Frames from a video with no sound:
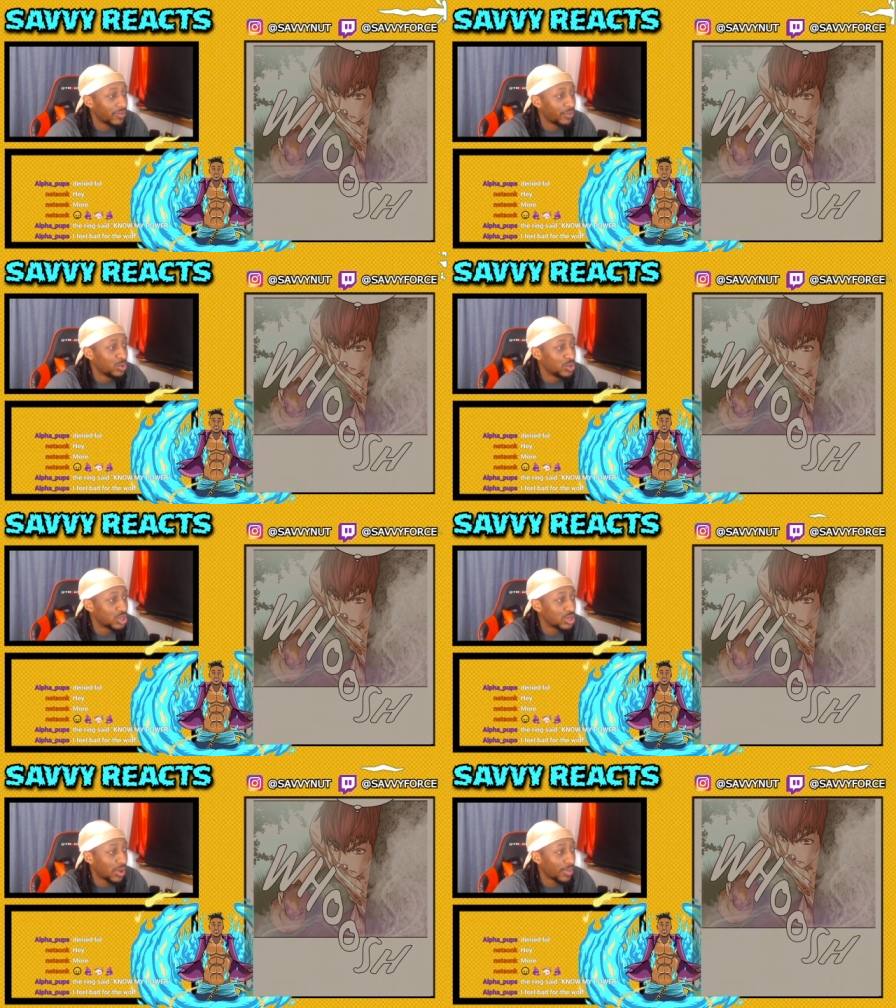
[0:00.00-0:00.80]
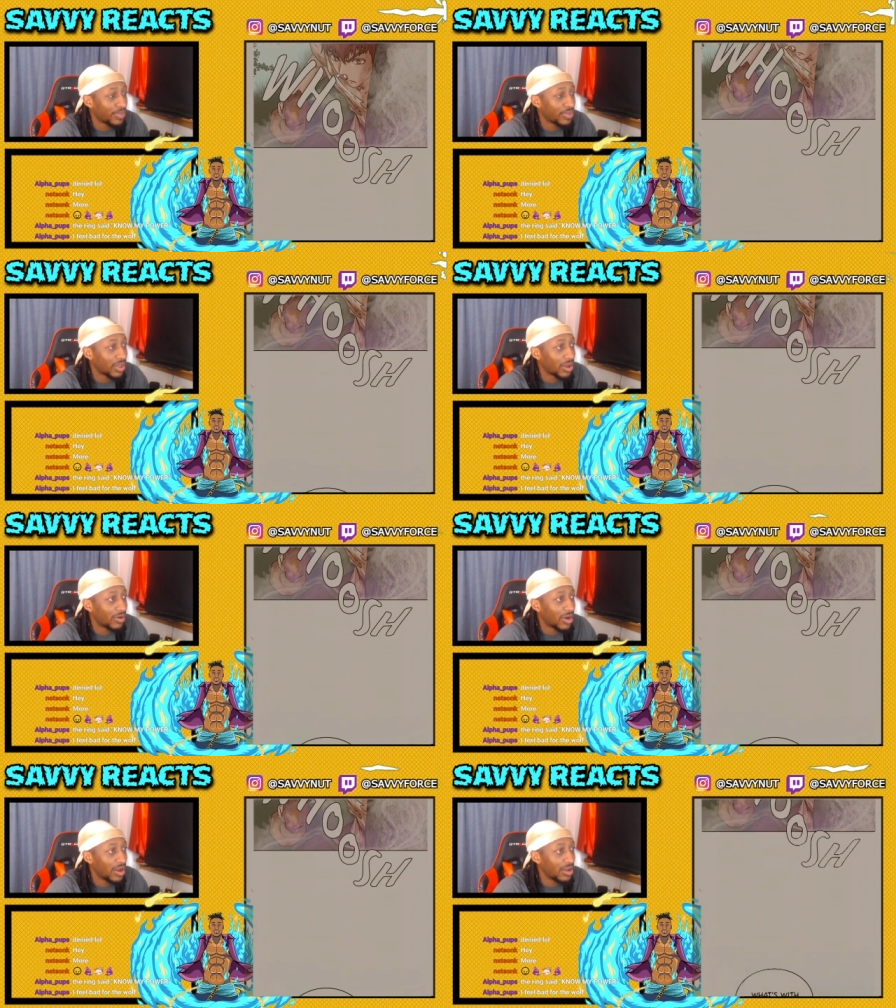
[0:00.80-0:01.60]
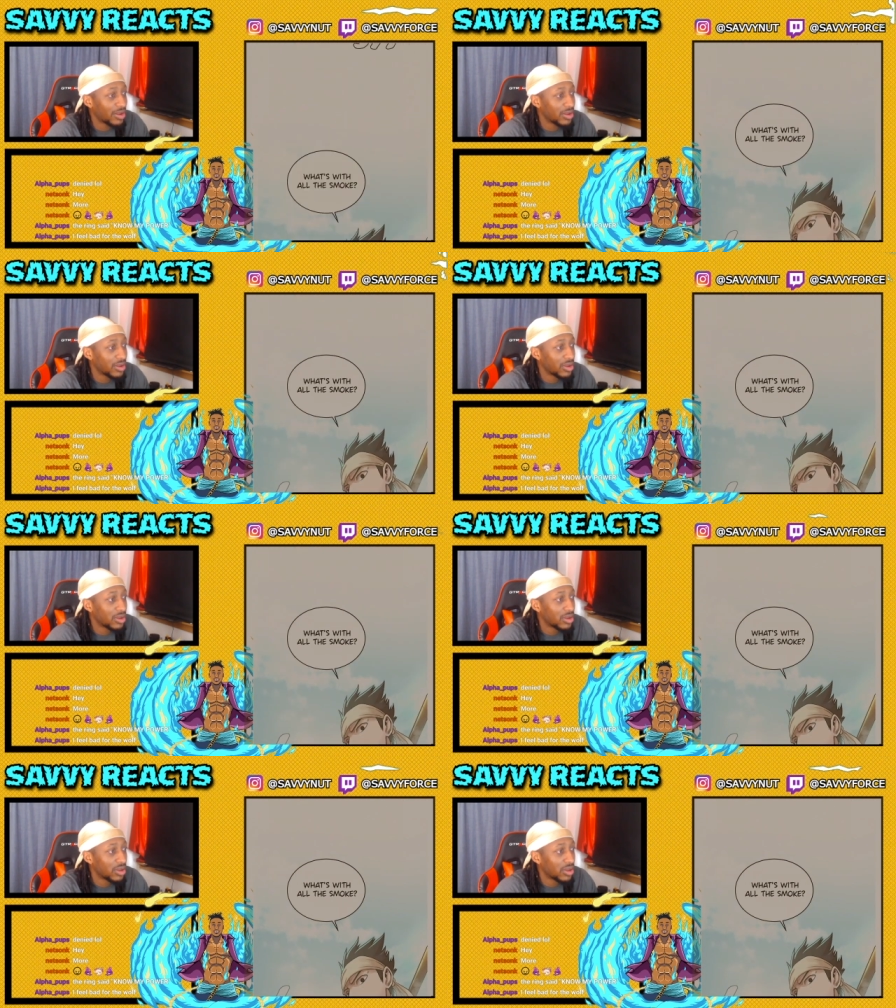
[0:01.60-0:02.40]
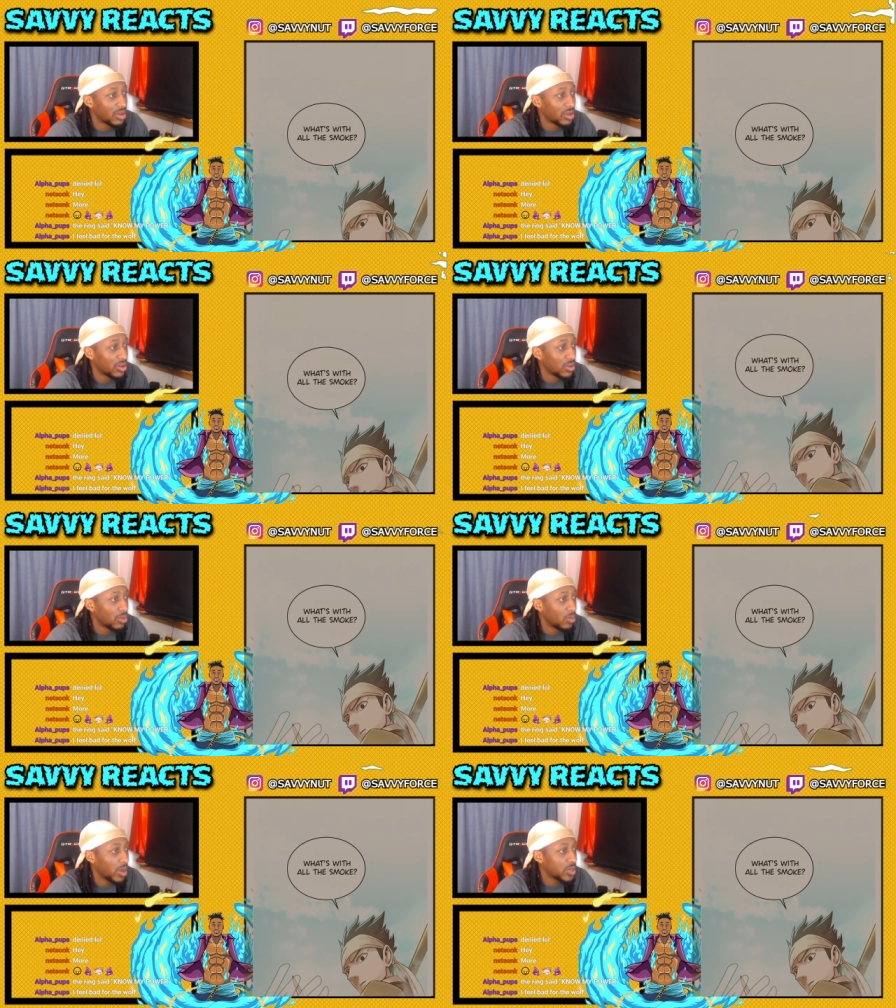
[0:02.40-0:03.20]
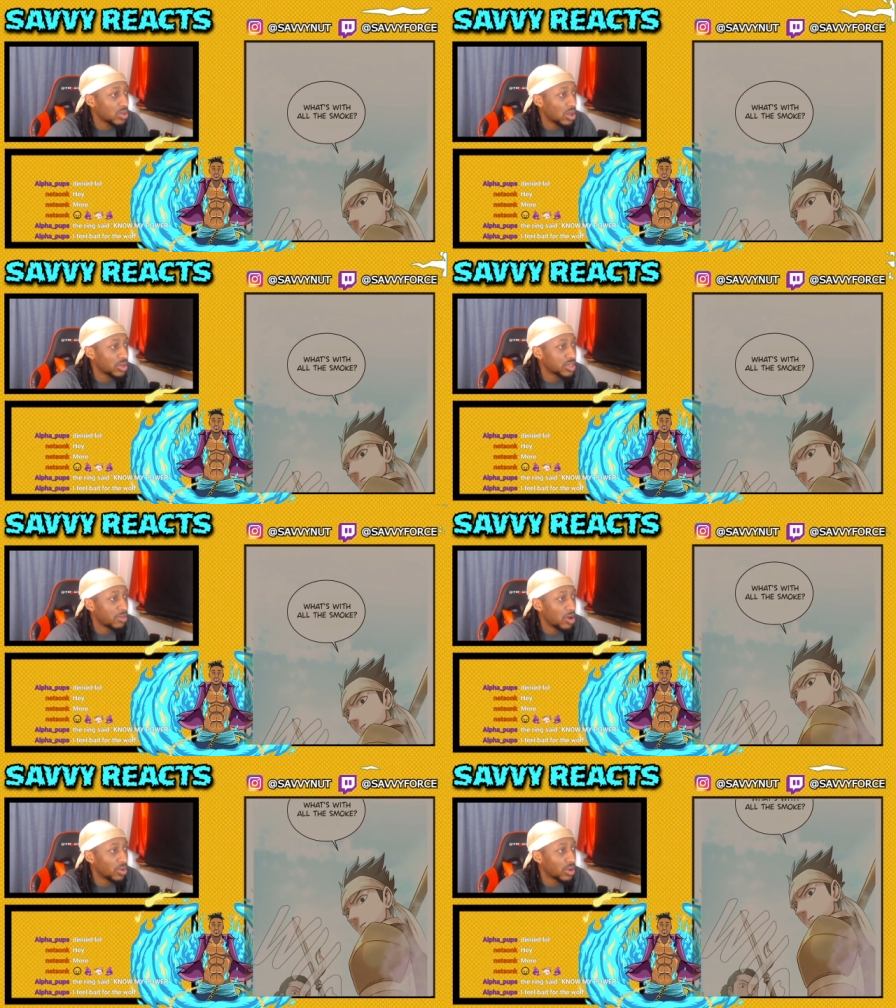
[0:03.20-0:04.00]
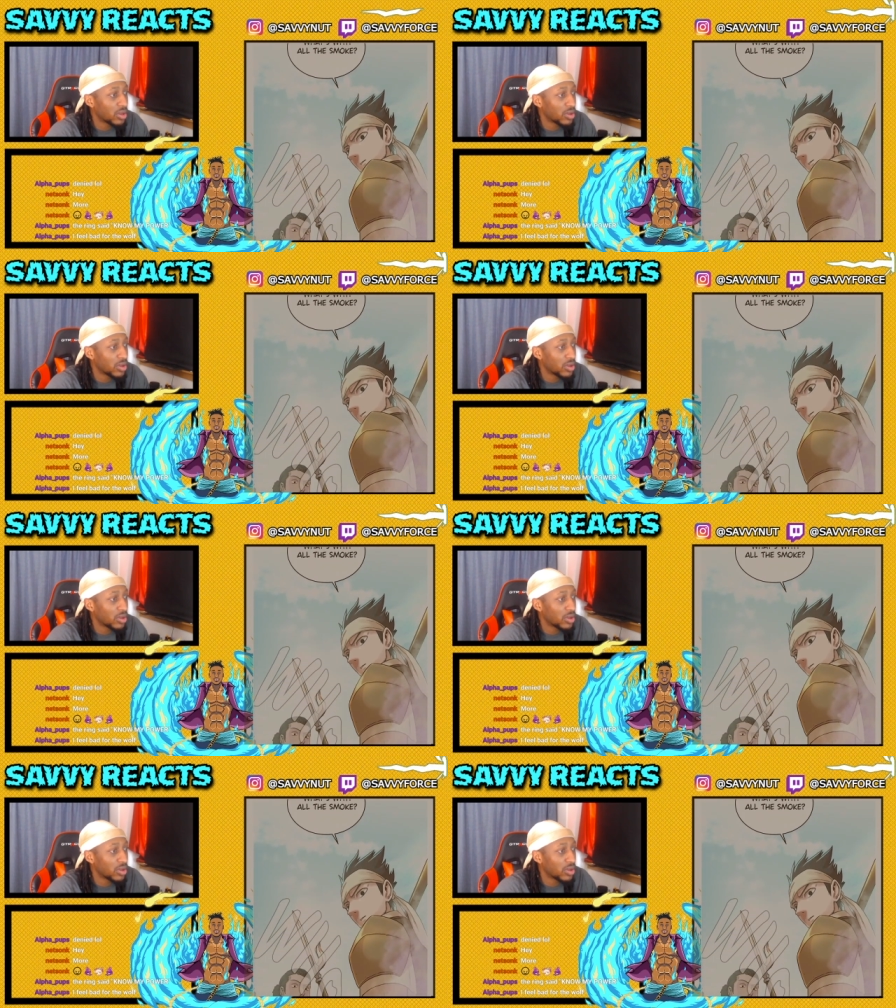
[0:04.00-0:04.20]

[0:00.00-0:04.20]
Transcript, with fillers: Whoosh. Alright. What's with all the smoke?